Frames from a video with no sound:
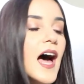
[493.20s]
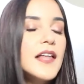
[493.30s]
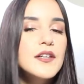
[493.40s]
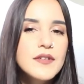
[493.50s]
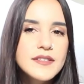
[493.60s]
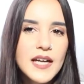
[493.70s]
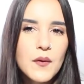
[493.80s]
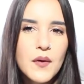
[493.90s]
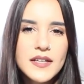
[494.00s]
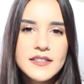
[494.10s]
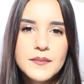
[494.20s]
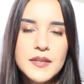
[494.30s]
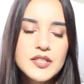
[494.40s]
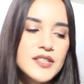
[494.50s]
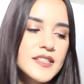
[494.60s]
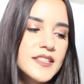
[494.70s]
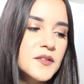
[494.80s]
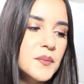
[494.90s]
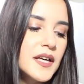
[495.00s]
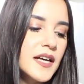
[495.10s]
And the reason I wanted to mention this
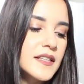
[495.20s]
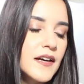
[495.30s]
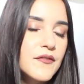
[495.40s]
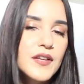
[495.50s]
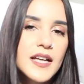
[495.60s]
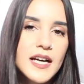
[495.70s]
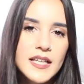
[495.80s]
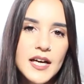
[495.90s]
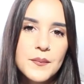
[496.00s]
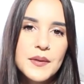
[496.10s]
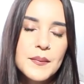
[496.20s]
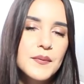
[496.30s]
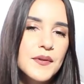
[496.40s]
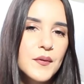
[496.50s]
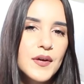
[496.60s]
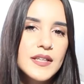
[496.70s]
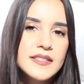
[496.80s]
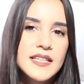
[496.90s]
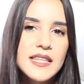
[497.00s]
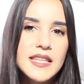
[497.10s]
is because I feel like a lot of people with oily
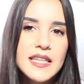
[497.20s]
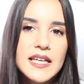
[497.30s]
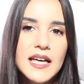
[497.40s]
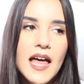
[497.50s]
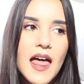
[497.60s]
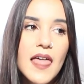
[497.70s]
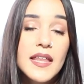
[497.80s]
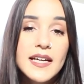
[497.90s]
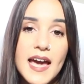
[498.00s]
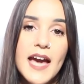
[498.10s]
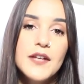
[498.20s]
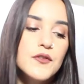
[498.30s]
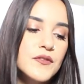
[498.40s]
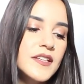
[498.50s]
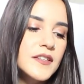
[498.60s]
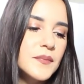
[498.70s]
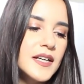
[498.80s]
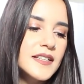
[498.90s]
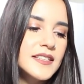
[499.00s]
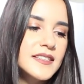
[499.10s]
skin think they can't use this
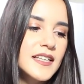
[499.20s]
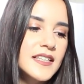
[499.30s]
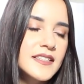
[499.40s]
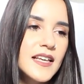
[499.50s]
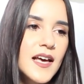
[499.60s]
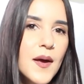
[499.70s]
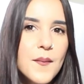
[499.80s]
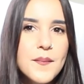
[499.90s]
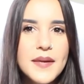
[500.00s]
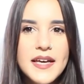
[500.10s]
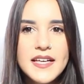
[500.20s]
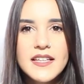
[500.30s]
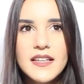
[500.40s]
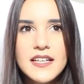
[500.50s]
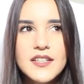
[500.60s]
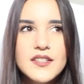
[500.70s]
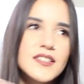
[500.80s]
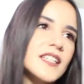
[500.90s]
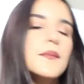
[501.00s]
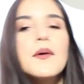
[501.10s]
because it does make like your
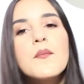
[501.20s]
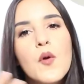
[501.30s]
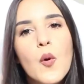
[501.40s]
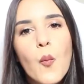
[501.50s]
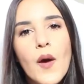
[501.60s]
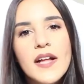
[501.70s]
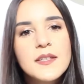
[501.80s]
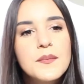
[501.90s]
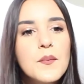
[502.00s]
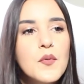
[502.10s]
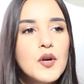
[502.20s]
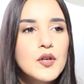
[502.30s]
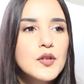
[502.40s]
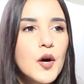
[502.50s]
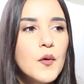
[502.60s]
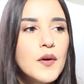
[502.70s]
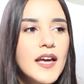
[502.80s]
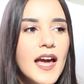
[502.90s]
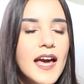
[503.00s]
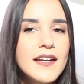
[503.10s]
skin a bit more wet, a bit more
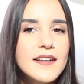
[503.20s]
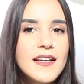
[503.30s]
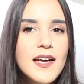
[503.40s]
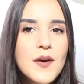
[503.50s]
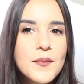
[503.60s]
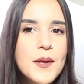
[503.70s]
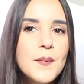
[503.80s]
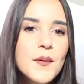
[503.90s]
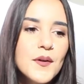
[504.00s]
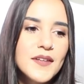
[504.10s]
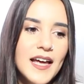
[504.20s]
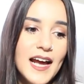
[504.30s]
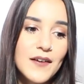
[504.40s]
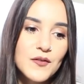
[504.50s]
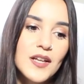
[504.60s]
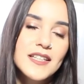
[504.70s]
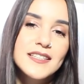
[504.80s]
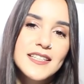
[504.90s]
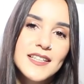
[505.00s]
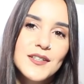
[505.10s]
glowy, and people that have oily
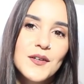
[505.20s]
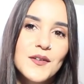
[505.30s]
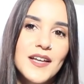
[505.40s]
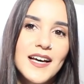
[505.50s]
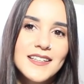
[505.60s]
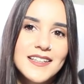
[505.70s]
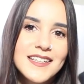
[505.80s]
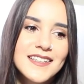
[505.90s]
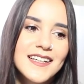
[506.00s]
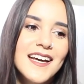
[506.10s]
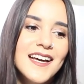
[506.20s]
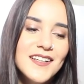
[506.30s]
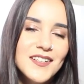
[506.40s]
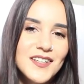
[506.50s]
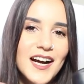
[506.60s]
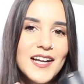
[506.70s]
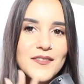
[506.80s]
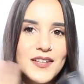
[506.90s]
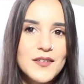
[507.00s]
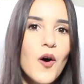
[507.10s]
skin know that like you're kind
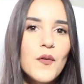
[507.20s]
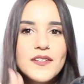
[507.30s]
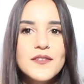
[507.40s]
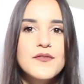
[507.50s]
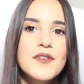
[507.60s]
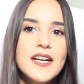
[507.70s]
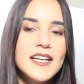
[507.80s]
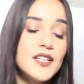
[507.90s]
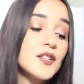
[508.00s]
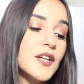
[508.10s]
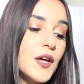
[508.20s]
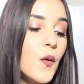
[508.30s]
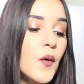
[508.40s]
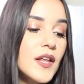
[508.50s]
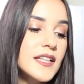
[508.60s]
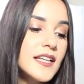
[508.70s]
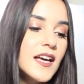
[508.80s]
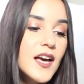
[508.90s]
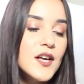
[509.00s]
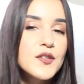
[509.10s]
of like always afraid that you're looking
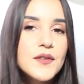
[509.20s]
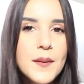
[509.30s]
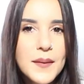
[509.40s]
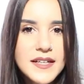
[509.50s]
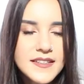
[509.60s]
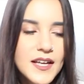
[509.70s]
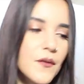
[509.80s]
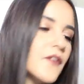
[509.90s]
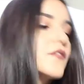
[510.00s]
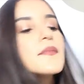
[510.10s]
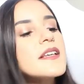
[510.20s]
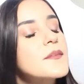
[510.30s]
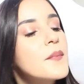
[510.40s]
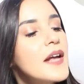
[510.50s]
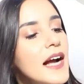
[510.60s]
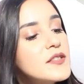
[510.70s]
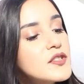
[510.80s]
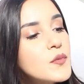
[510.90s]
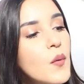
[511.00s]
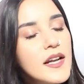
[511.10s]
oily. So they might stay away from this, but I
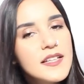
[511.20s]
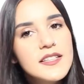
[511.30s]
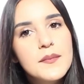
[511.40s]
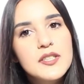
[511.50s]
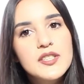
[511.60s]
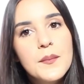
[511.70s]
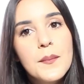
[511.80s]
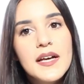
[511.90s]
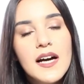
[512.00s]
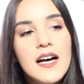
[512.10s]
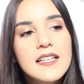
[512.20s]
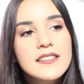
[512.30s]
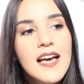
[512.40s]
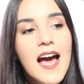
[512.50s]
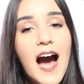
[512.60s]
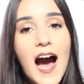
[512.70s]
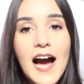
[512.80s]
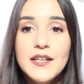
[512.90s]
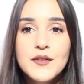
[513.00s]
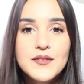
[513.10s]
just wanted to mention it because
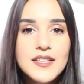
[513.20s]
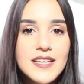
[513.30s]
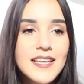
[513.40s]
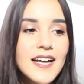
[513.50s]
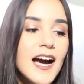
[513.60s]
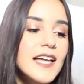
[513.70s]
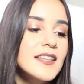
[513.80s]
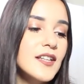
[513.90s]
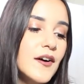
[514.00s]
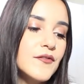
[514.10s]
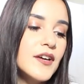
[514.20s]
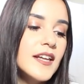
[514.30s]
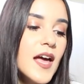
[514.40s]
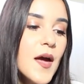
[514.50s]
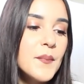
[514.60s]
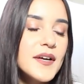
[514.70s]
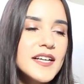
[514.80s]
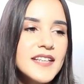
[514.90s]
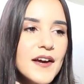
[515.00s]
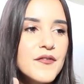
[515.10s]
I use it and I love it
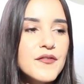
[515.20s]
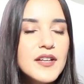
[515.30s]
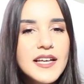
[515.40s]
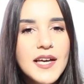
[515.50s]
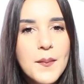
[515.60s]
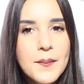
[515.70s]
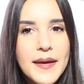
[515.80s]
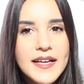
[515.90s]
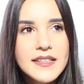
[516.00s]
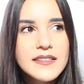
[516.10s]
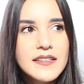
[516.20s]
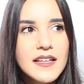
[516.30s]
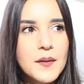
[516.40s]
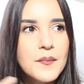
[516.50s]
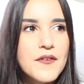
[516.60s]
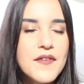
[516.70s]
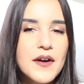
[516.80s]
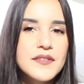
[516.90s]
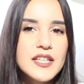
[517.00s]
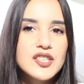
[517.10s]
because I feel like it makes like my
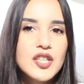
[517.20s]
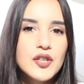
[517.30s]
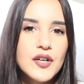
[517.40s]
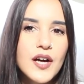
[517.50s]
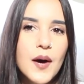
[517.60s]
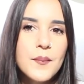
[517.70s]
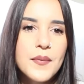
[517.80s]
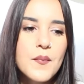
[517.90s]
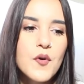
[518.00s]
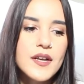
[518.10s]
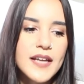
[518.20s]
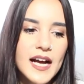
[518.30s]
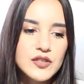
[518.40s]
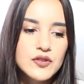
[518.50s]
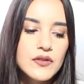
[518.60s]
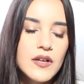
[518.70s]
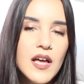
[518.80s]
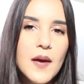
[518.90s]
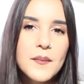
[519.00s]
foundation look a bit more natural.